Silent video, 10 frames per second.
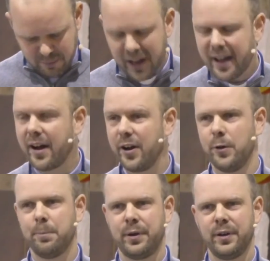My
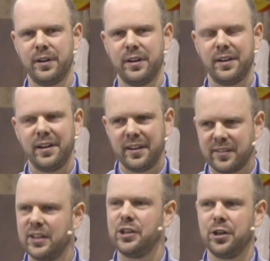hope
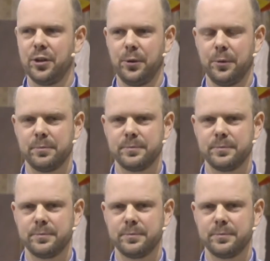is in you.